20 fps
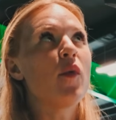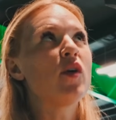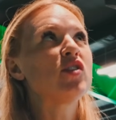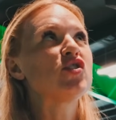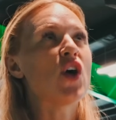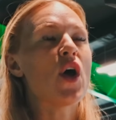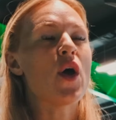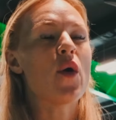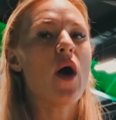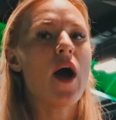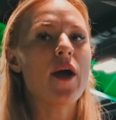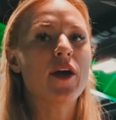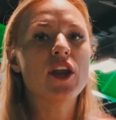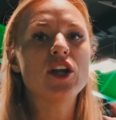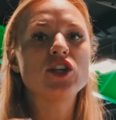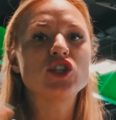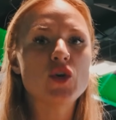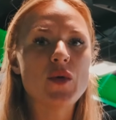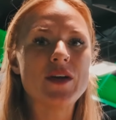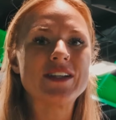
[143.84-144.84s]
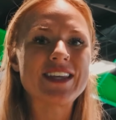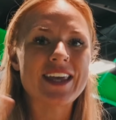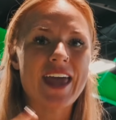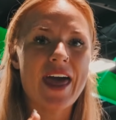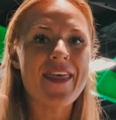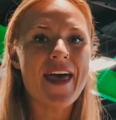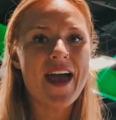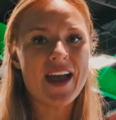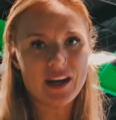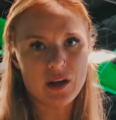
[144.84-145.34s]
So I'm gonna do it
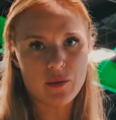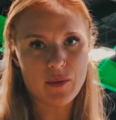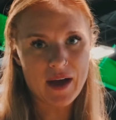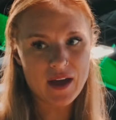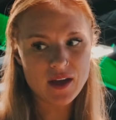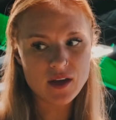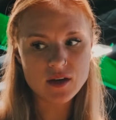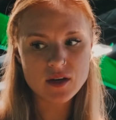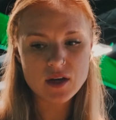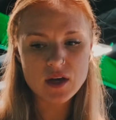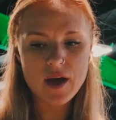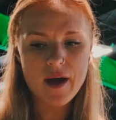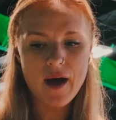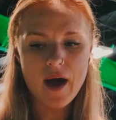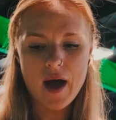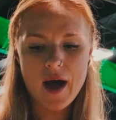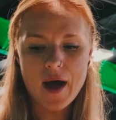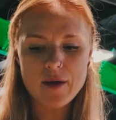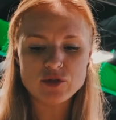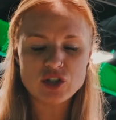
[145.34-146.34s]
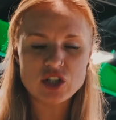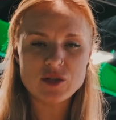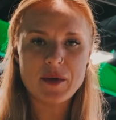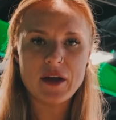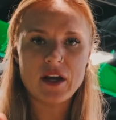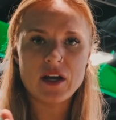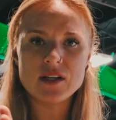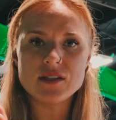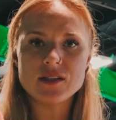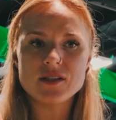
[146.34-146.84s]
together anyway, just
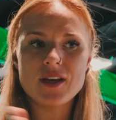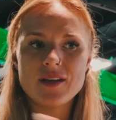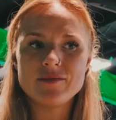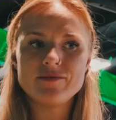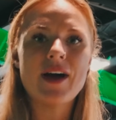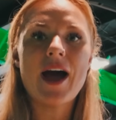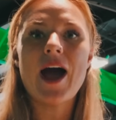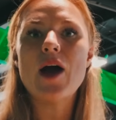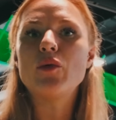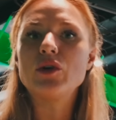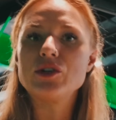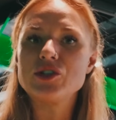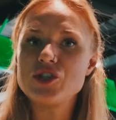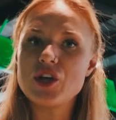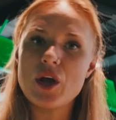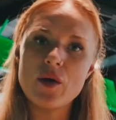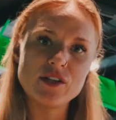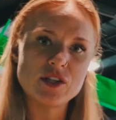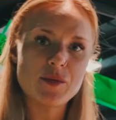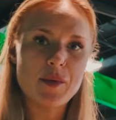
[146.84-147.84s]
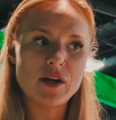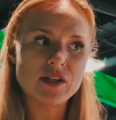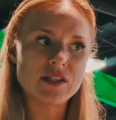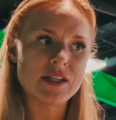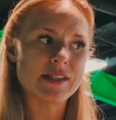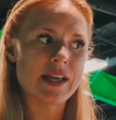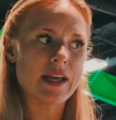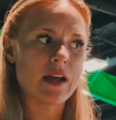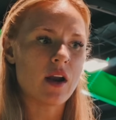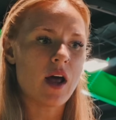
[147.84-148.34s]
because I want to, as opposed to
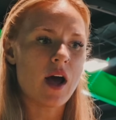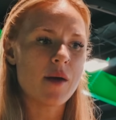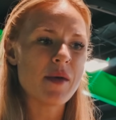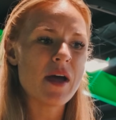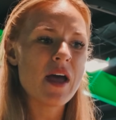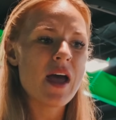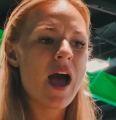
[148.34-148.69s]
single arm.